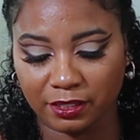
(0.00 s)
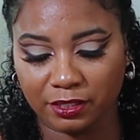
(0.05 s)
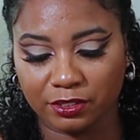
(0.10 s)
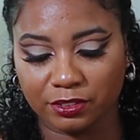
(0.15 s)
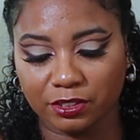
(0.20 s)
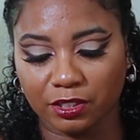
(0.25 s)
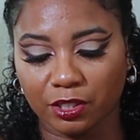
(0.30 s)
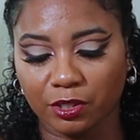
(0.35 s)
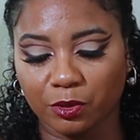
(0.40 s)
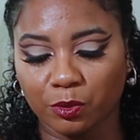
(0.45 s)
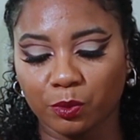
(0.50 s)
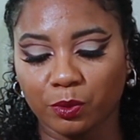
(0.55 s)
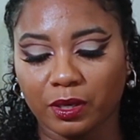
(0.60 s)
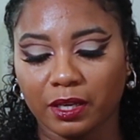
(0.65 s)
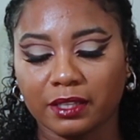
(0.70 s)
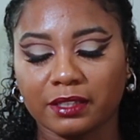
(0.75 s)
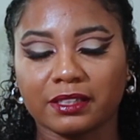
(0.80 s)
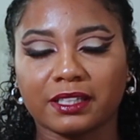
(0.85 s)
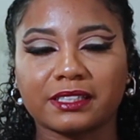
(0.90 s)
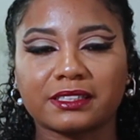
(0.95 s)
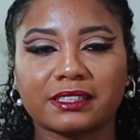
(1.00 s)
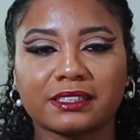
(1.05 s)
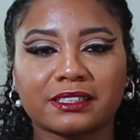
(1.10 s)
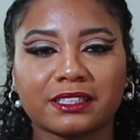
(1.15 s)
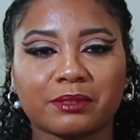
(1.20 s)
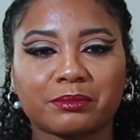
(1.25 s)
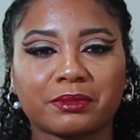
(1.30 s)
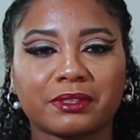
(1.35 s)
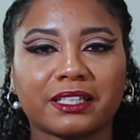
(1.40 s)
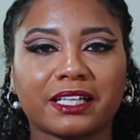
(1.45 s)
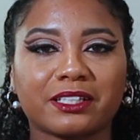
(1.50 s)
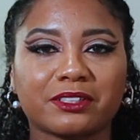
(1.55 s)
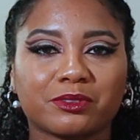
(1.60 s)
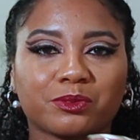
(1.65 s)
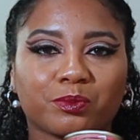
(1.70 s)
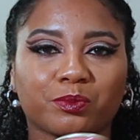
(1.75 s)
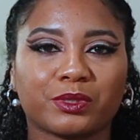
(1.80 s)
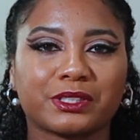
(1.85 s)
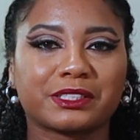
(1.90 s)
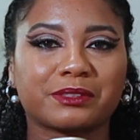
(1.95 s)
So this is something that
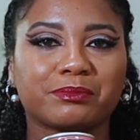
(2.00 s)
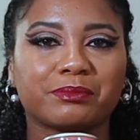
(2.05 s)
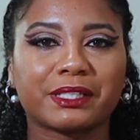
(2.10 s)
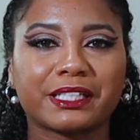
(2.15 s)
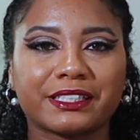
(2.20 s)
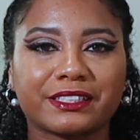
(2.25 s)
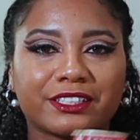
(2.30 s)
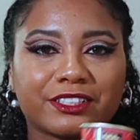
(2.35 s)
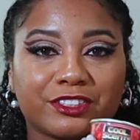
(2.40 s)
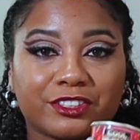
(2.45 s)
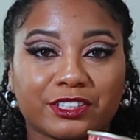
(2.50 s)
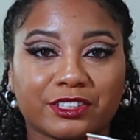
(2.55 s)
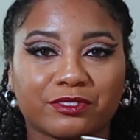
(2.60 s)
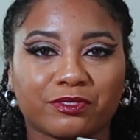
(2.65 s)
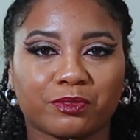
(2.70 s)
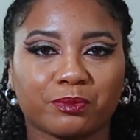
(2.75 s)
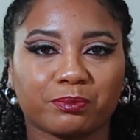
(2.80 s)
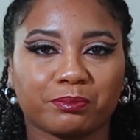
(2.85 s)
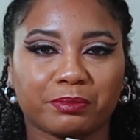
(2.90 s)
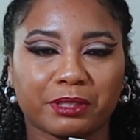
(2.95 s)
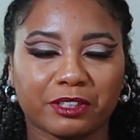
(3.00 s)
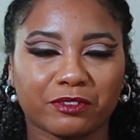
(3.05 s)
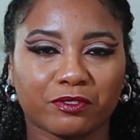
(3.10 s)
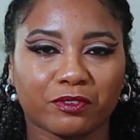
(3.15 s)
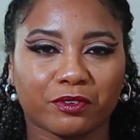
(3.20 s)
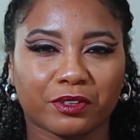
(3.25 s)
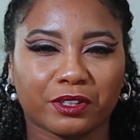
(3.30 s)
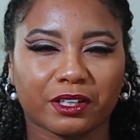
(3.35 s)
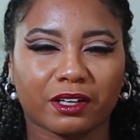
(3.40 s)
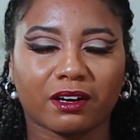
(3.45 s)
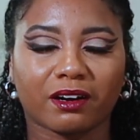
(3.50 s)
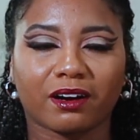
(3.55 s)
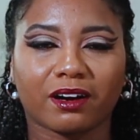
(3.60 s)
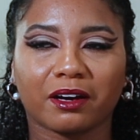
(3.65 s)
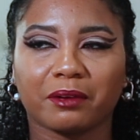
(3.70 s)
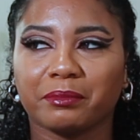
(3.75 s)
was meant to just be for the car,